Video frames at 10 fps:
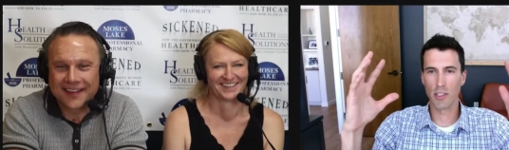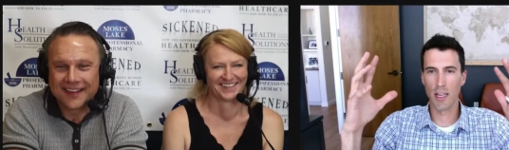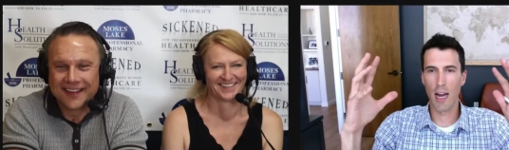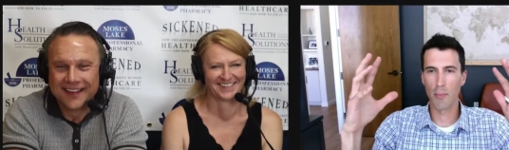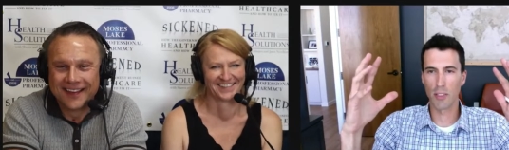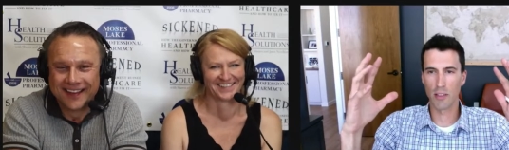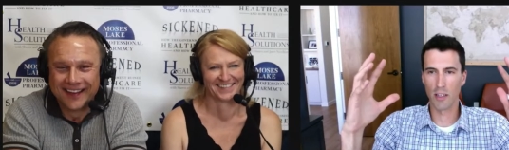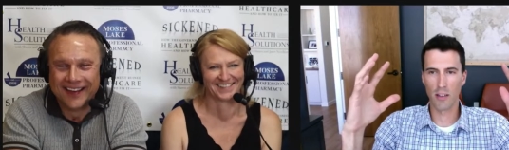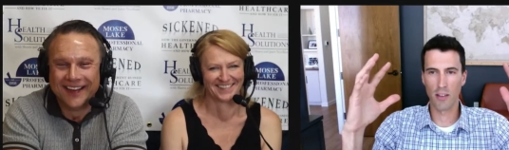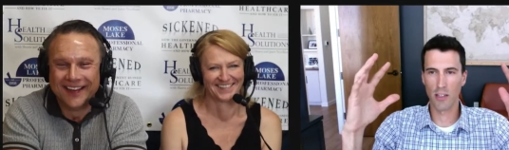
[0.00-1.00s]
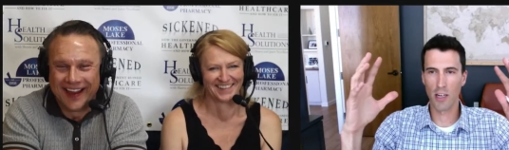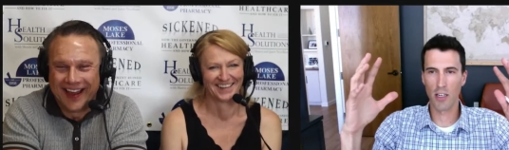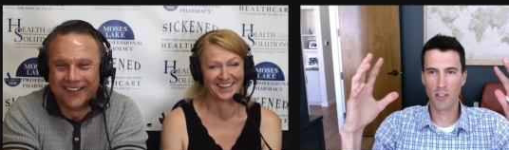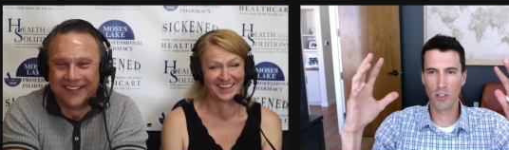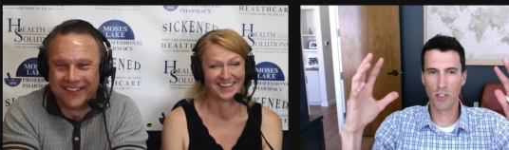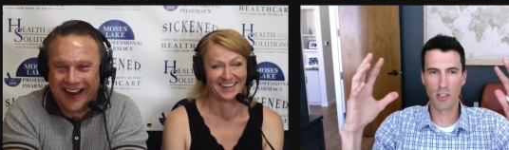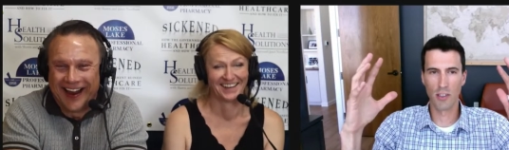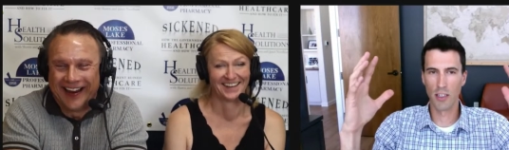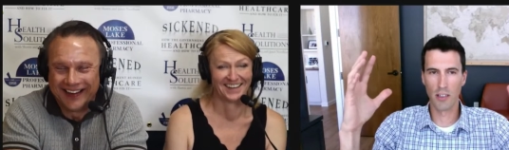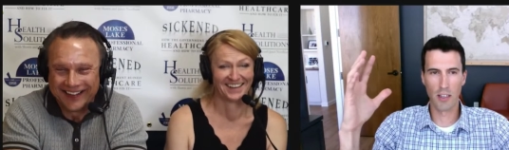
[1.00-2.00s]
Speaker 1: just stops. Like the cogs
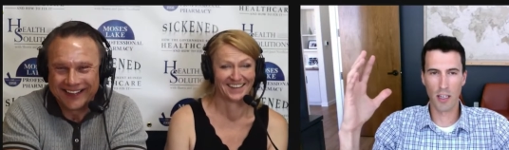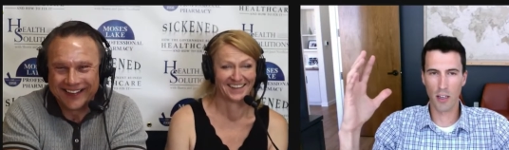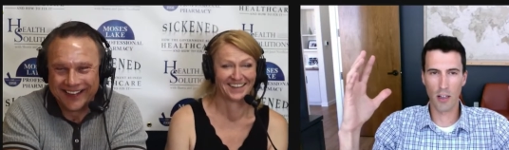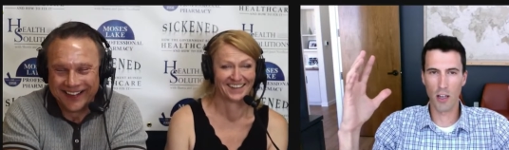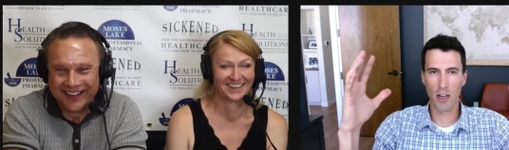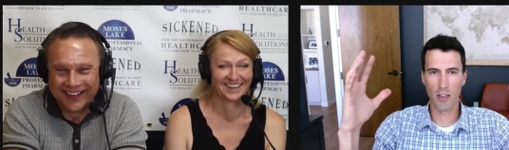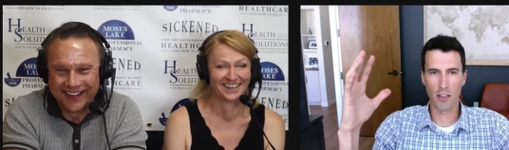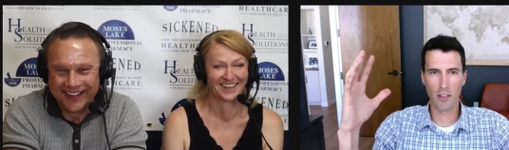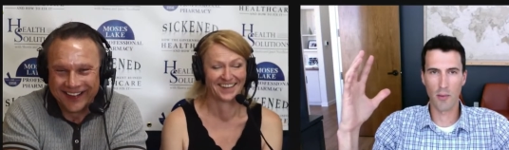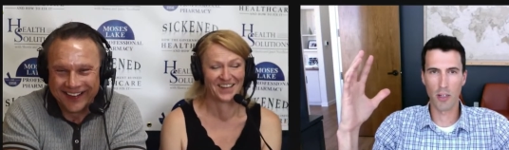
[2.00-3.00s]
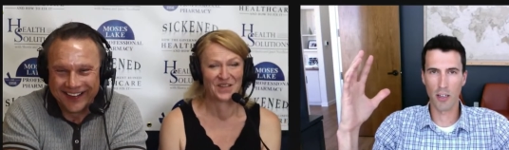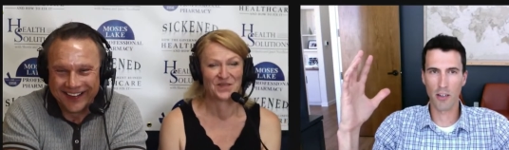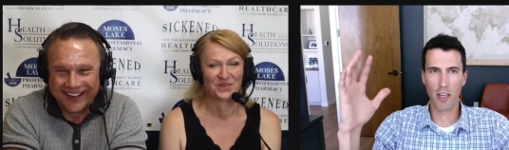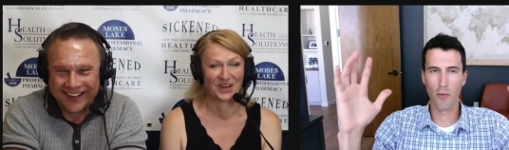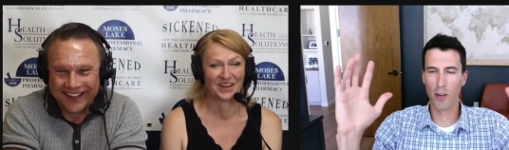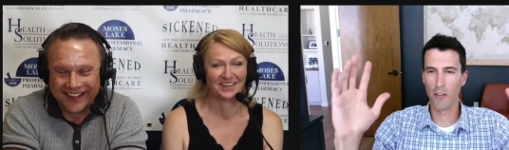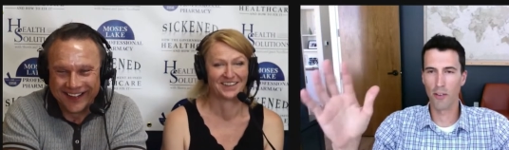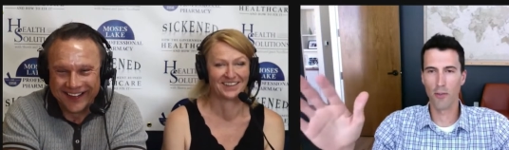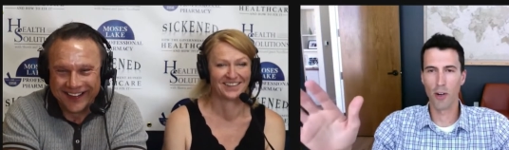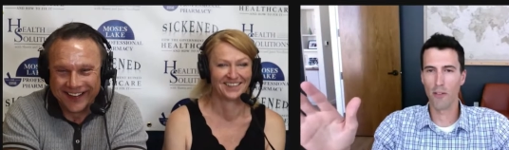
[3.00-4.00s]
just get clogged. I'm like, okay,
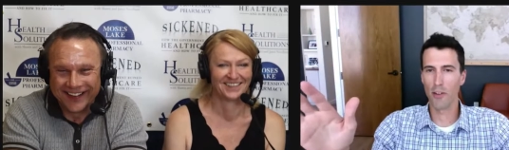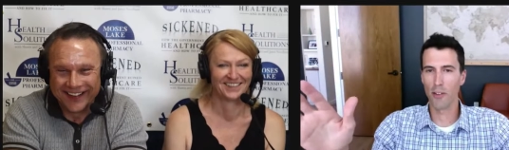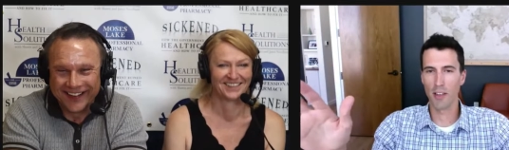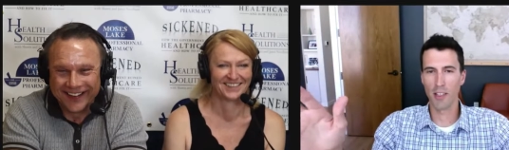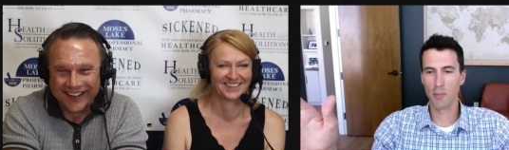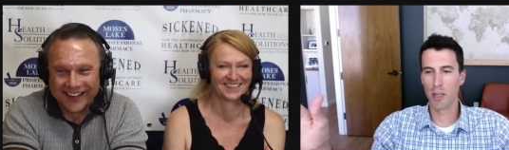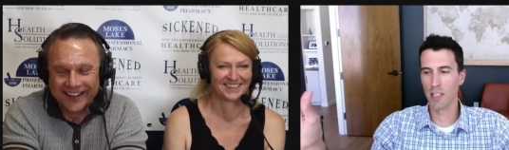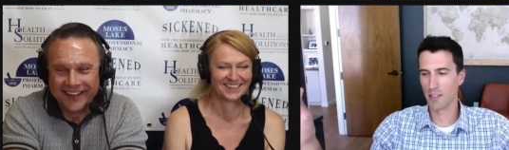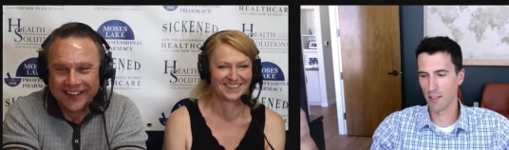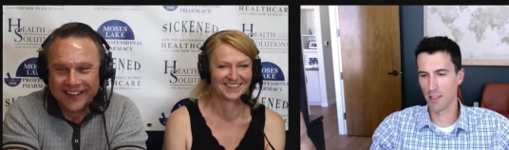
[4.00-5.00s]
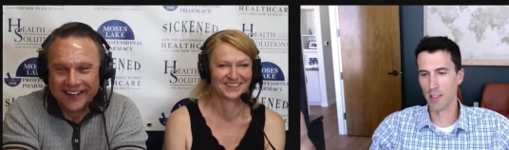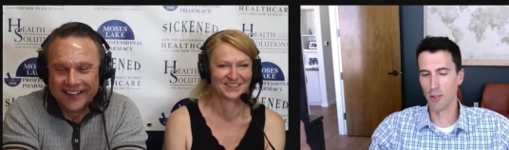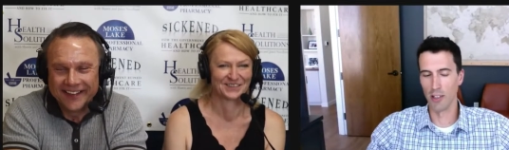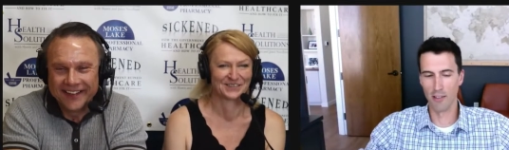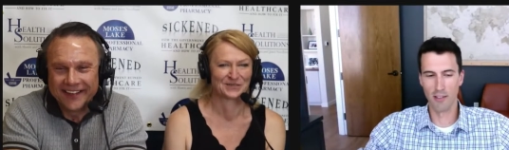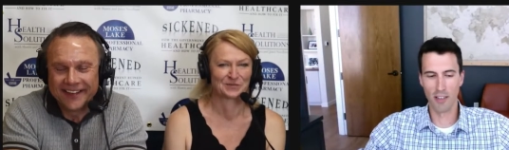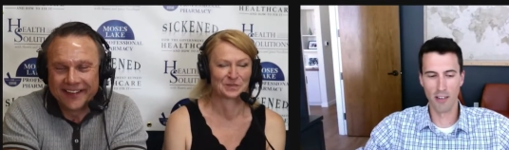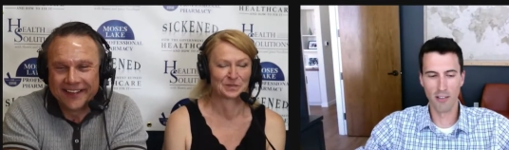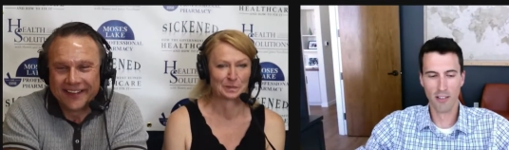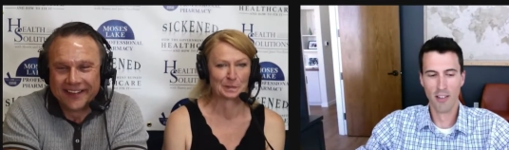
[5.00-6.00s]
right. whatever you think is best, let's do it. You
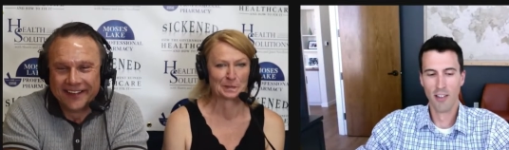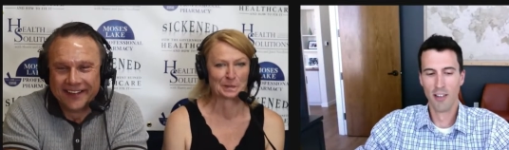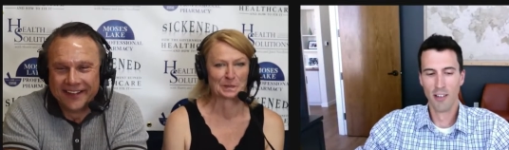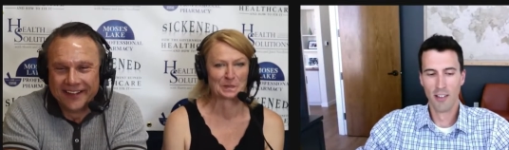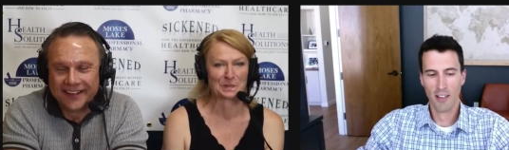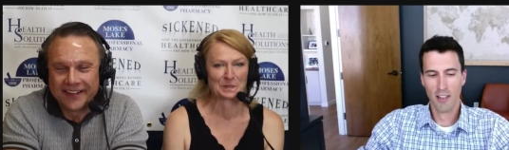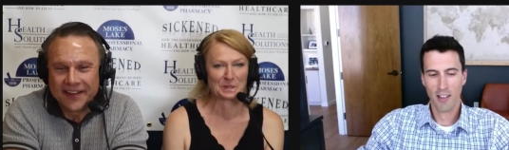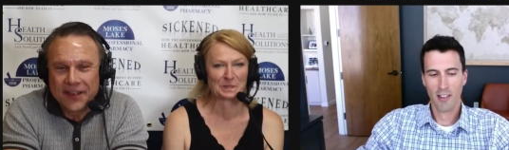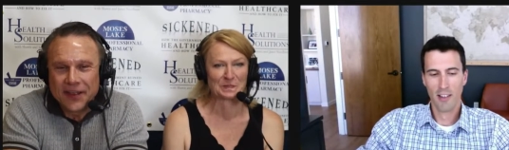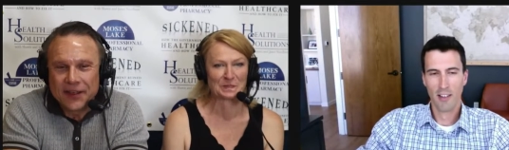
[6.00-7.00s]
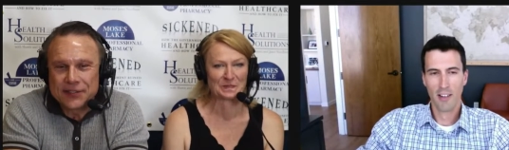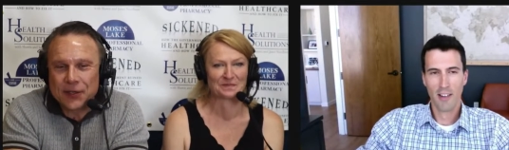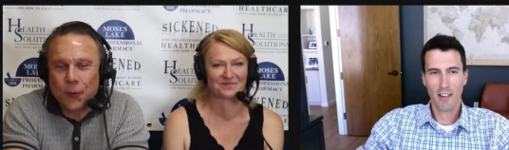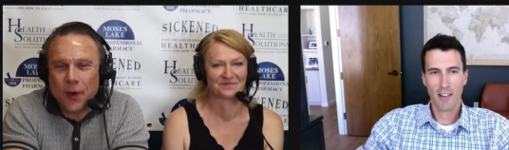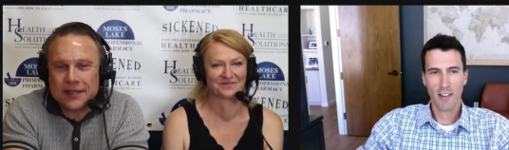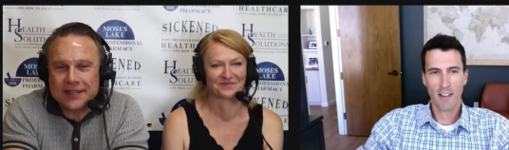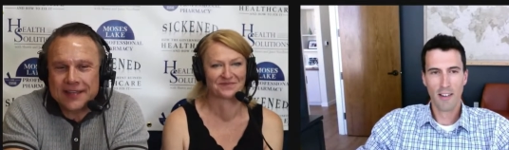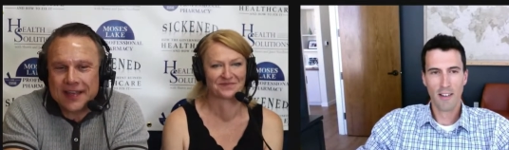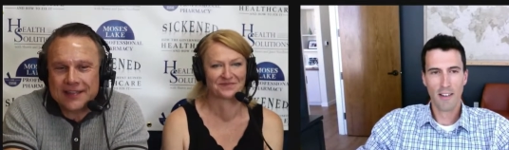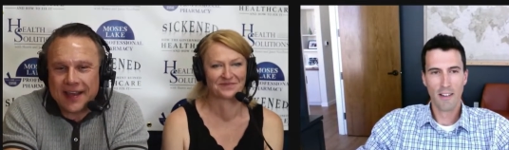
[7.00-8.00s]
Speaker 2: know?
Speaker 1: Mm.
Speaker 2: So what
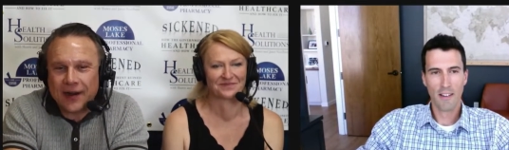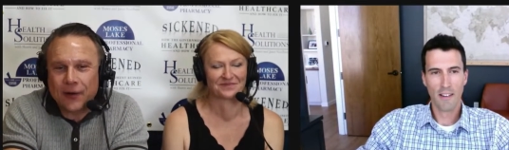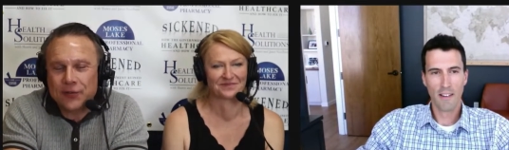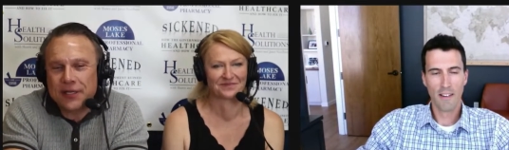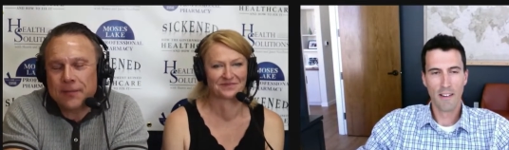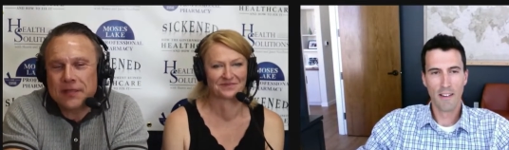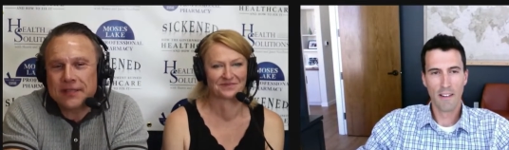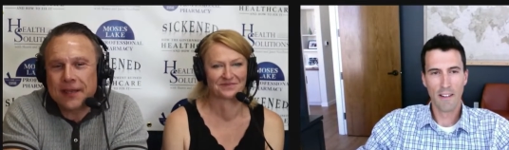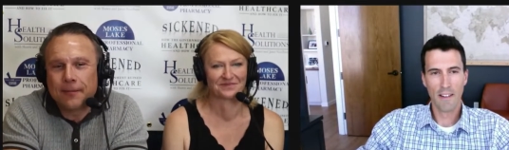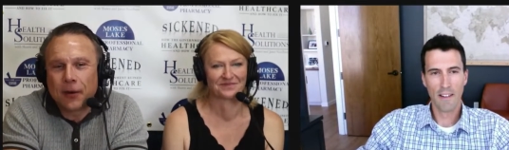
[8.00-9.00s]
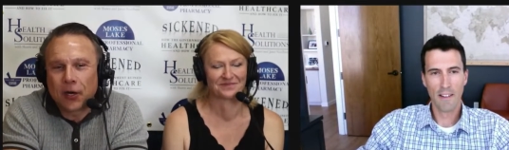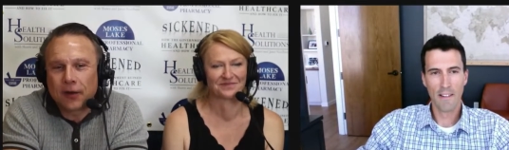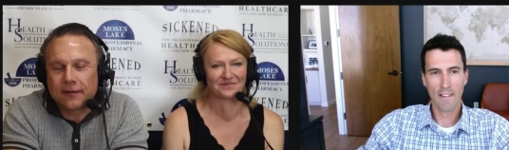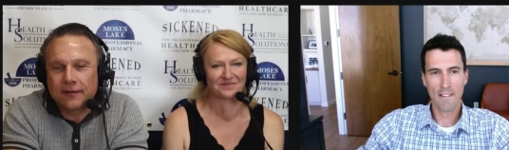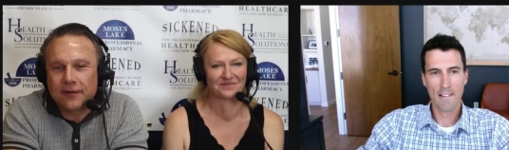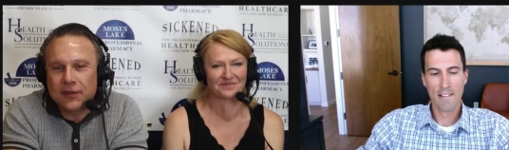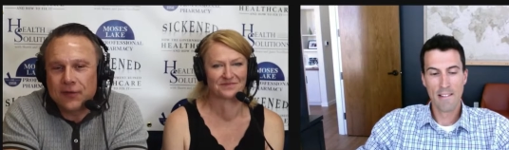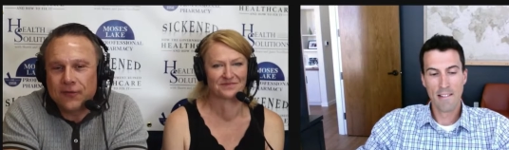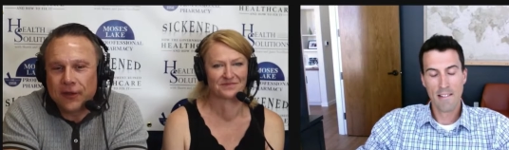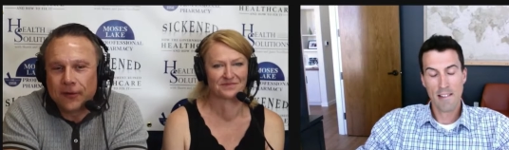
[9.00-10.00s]
sets Aero DPC apart,
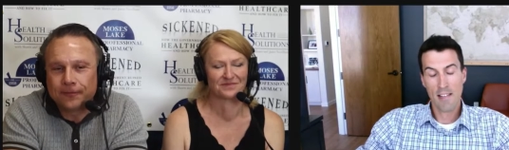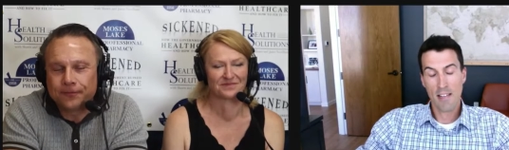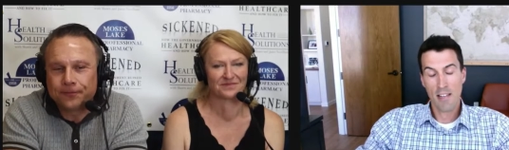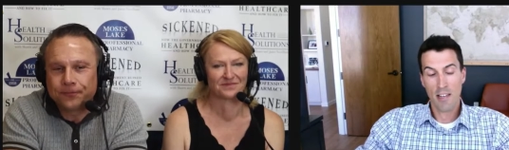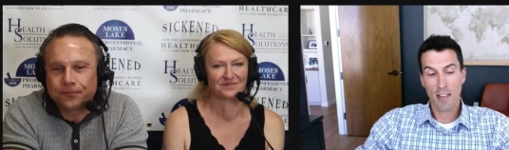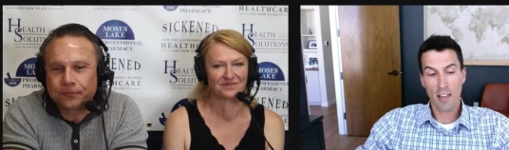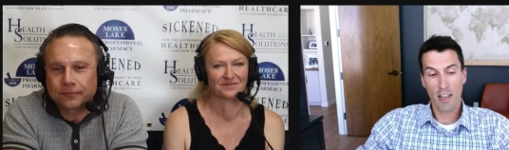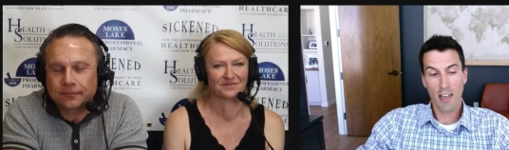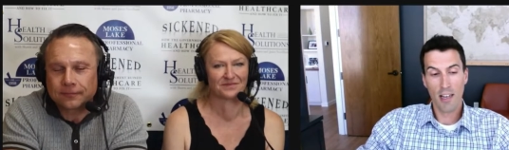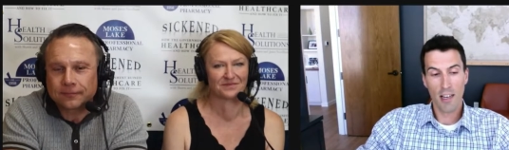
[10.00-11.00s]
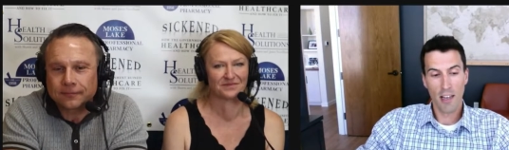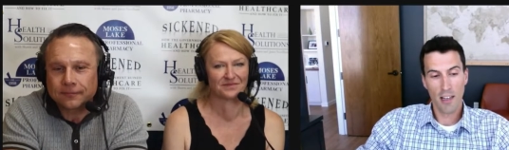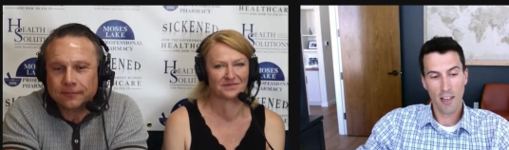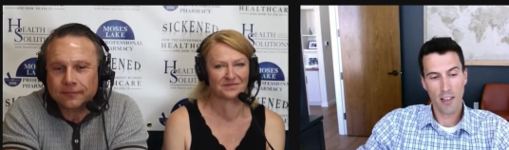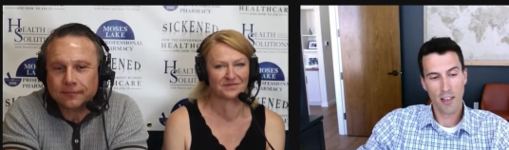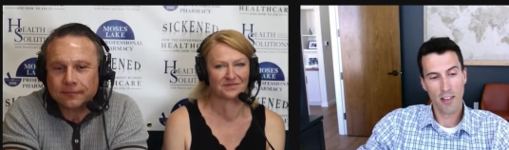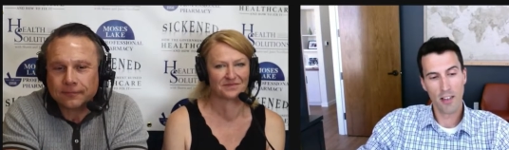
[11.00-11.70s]
you feel?
Speaker 1: Now